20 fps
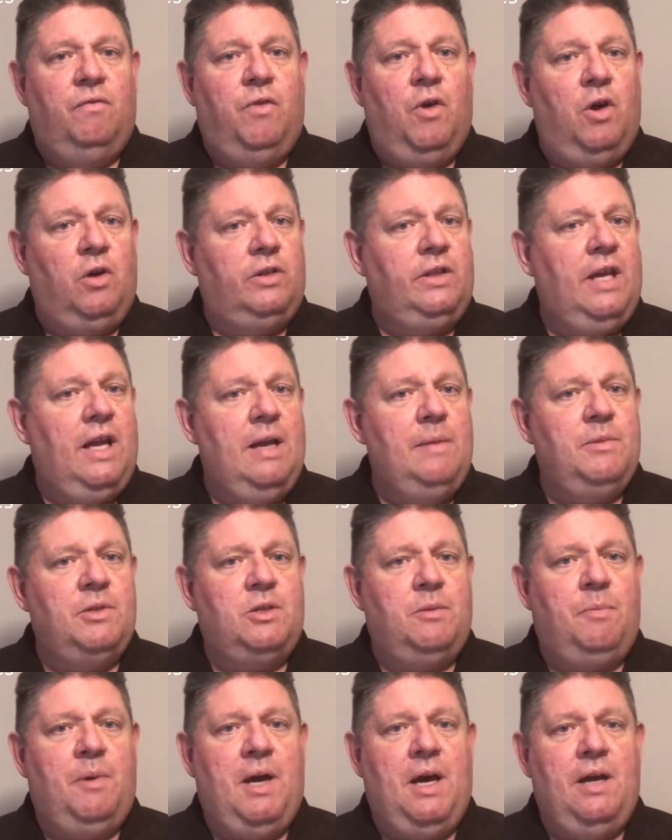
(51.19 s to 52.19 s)
fall time
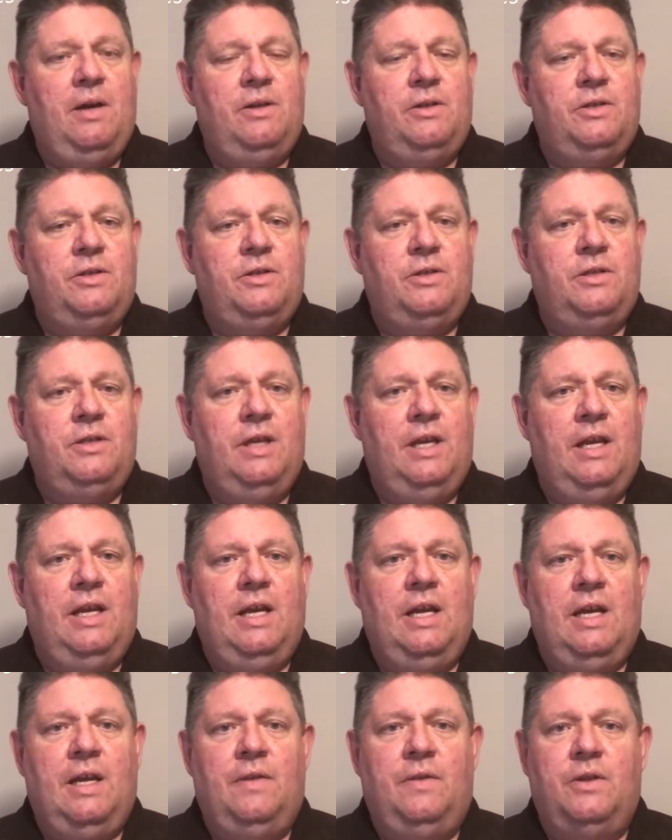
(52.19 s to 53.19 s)
is upon us
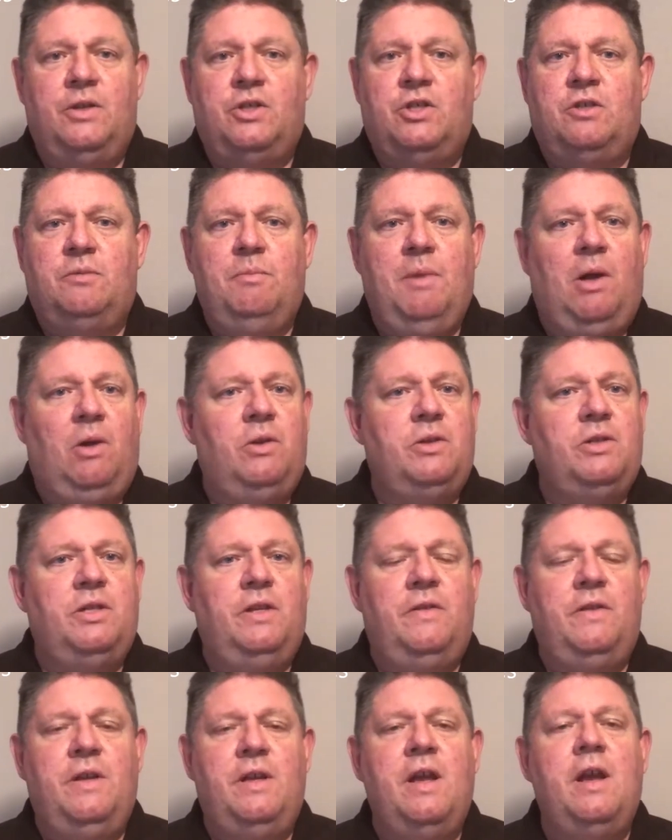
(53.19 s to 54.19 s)
and the smell is
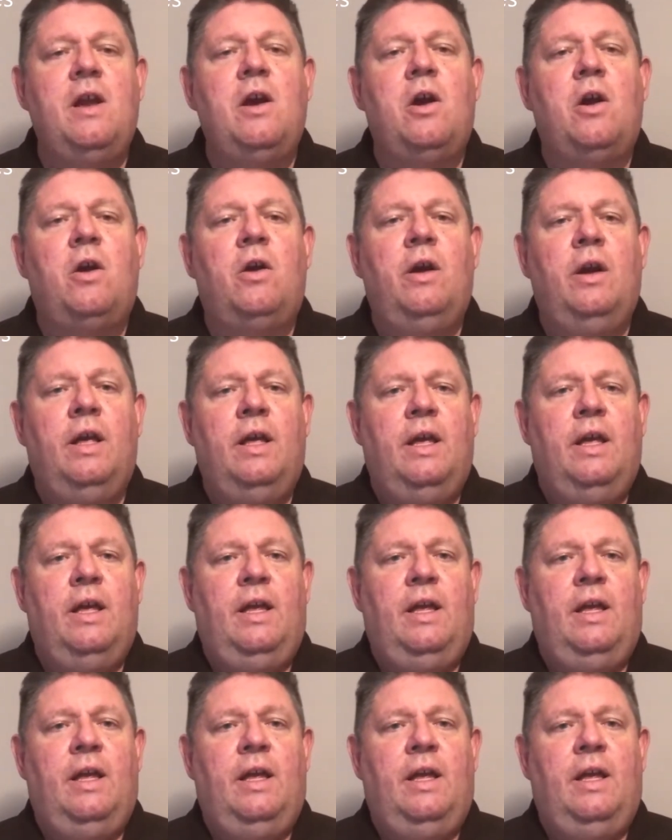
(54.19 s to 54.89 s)
in the air